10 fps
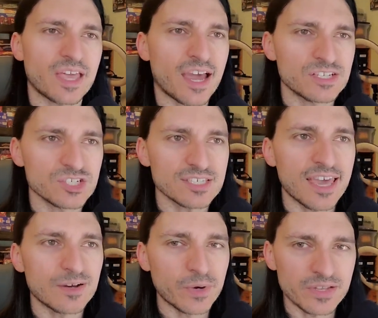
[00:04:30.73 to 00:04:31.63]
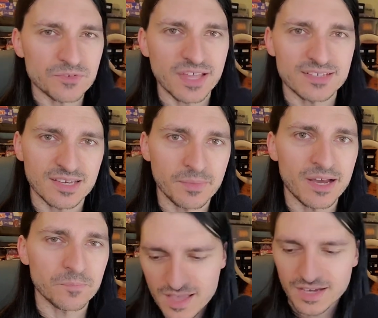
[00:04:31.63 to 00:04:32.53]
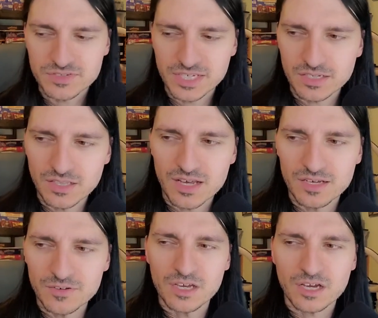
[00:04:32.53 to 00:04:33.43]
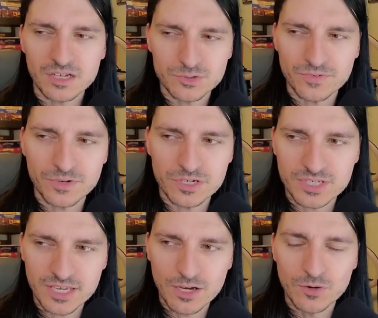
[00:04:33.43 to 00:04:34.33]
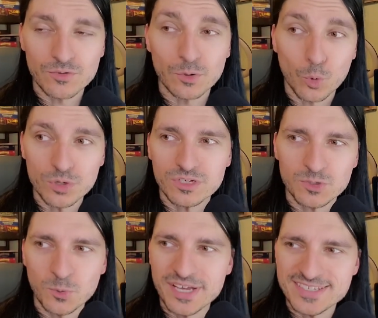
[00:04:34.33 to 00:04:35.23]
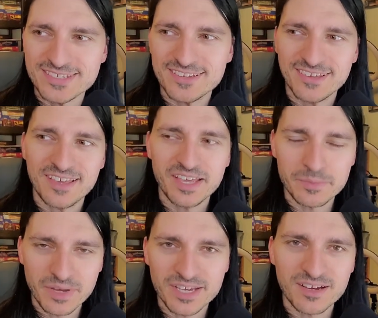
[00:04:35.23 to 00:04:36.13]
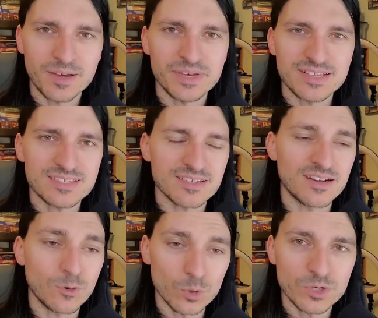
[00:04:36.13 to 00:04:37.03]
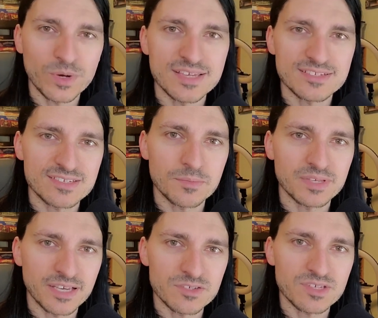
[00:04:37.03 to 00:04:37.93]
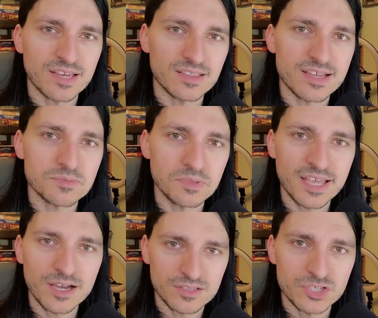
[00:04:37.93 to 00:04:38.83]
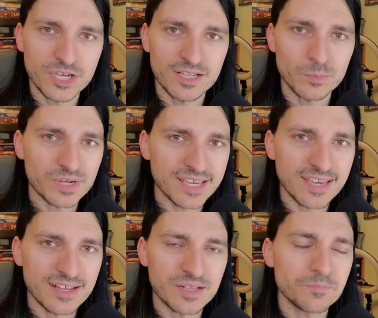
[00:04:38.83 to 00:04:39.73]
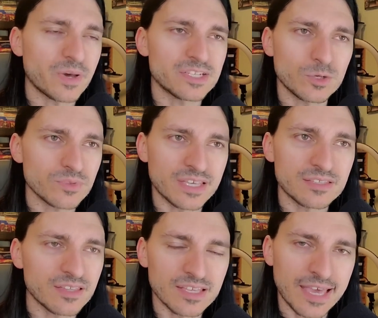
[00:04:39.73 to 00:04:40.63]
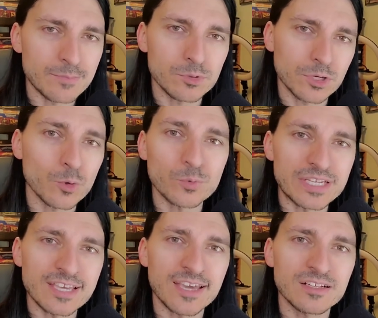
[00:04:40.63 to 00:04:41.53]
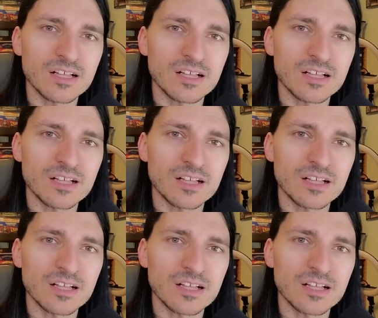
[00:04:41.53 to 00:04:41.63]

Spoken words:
I just can't wait for that to come out. I've seen a lot of controversy over HeroQuest in my comments. HeroQuest is something else that I'd like to play on the channel when I get it. I don't think that the game will go retail.